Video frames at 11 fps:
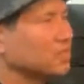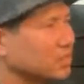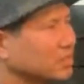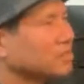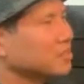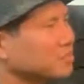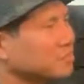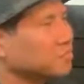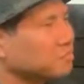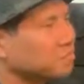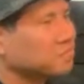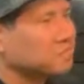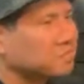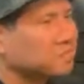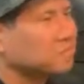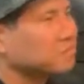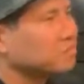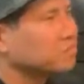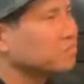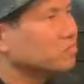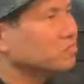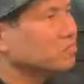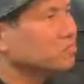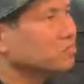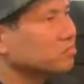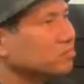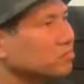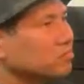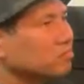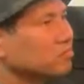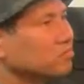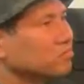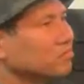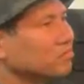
so you think that lack of bait, and so they're saying, hey, we still want to